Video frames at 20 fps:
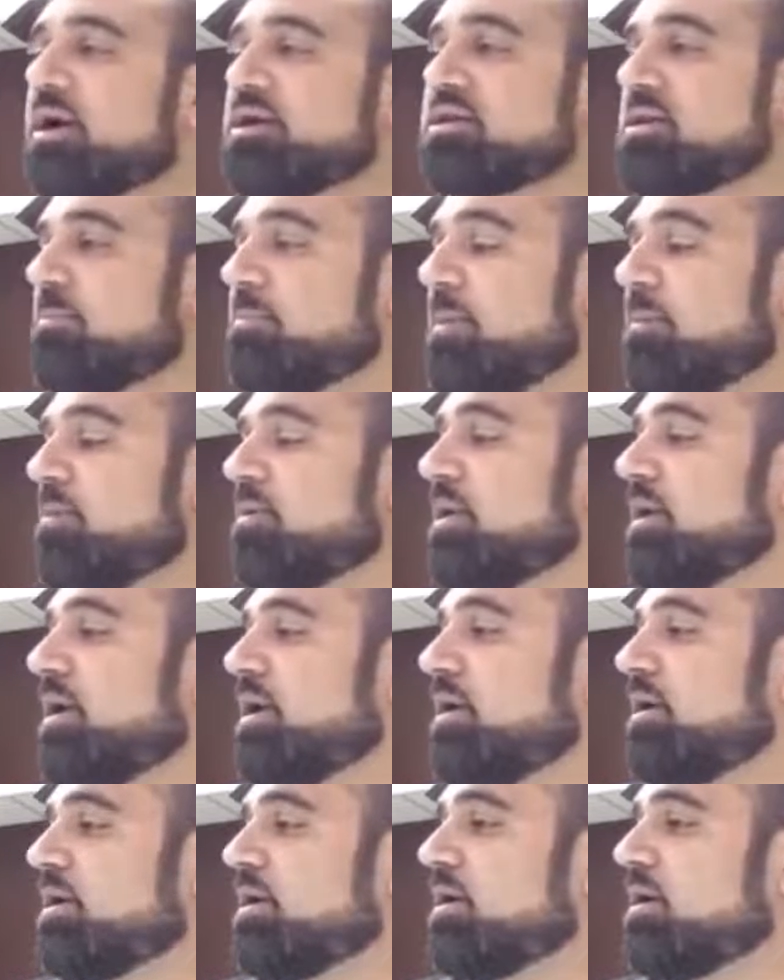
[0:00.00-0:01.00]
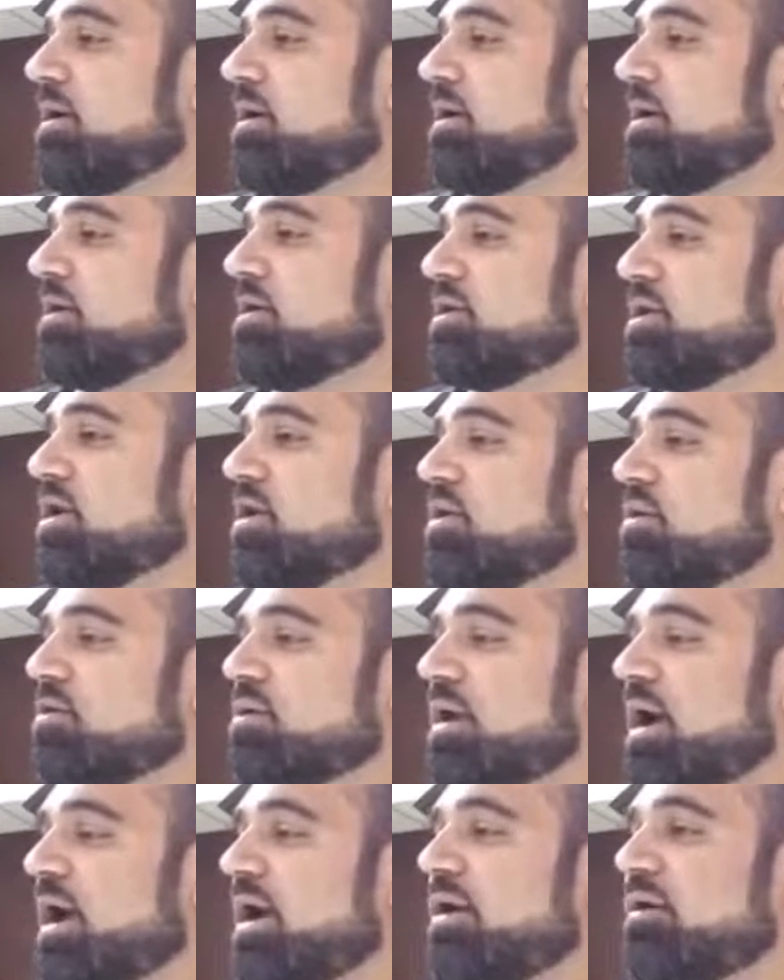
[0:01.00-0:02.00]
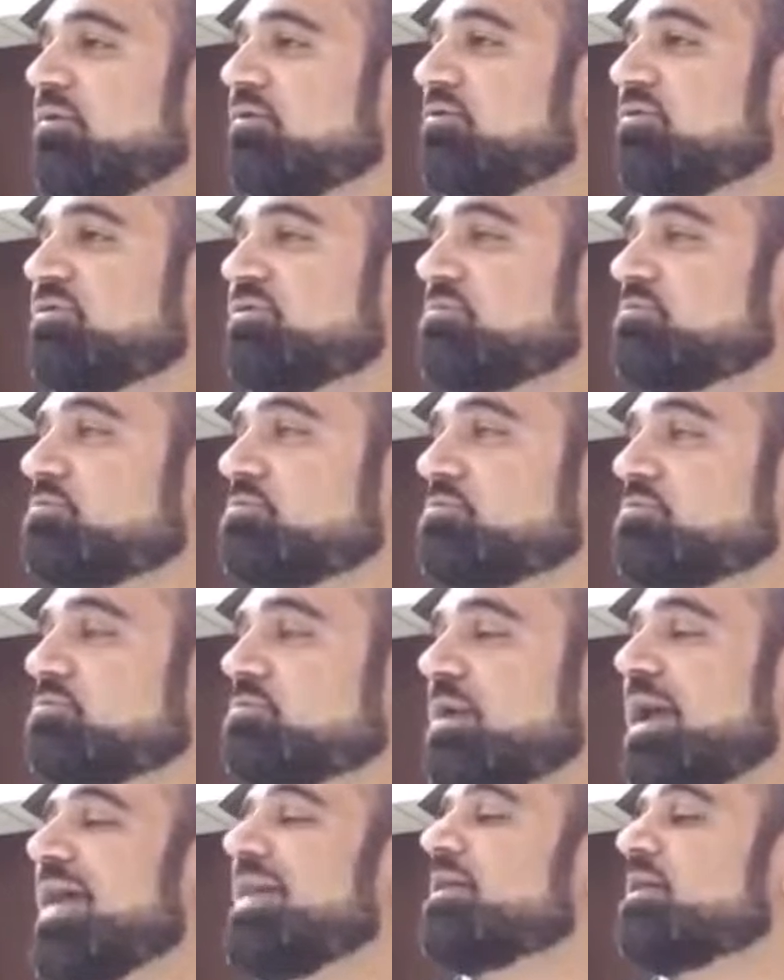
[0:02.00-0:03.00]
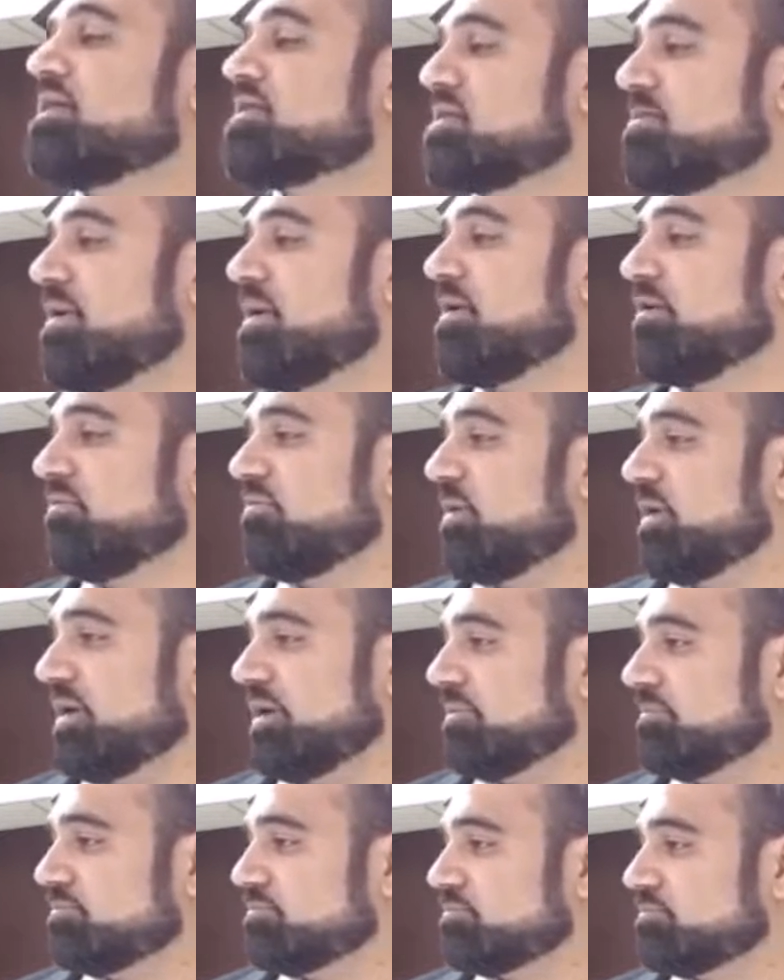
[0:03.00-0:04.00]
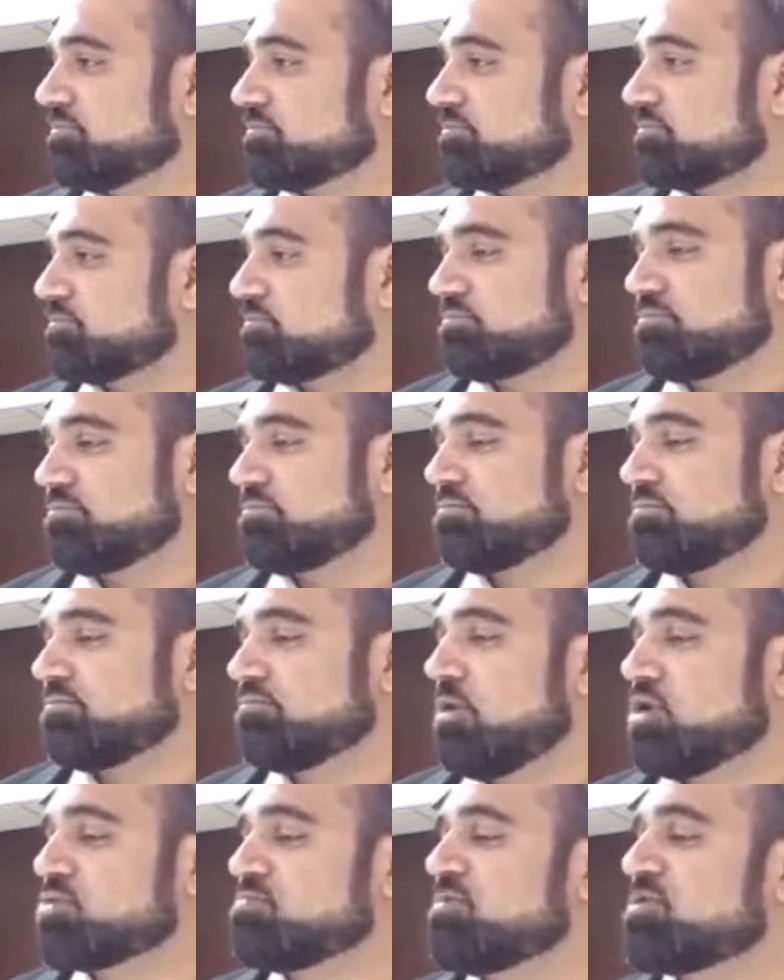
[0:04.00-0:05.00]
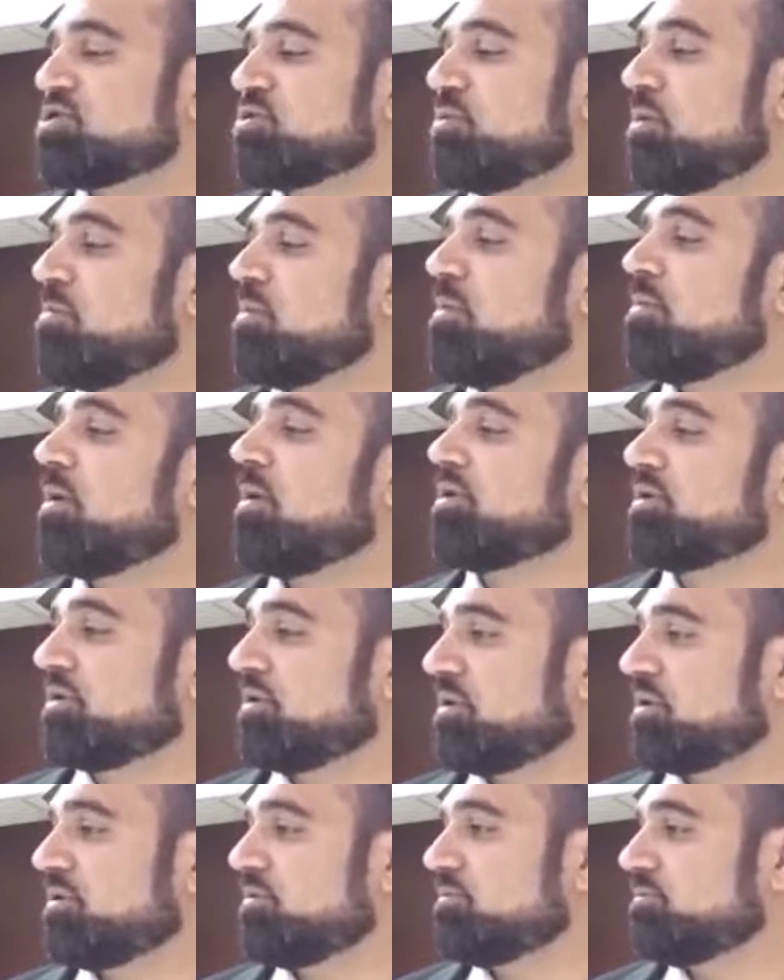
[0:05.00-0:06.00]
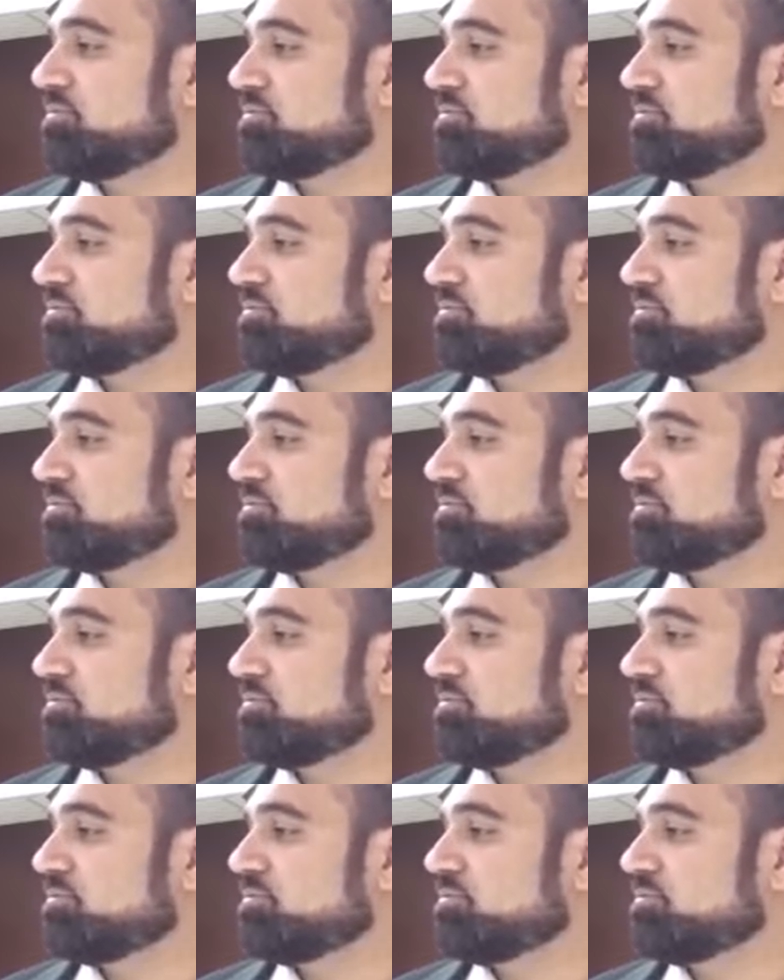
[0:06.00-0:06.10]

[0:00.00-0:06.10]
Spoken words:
Some people that I know have endless amount of money. Most miserable people on earth.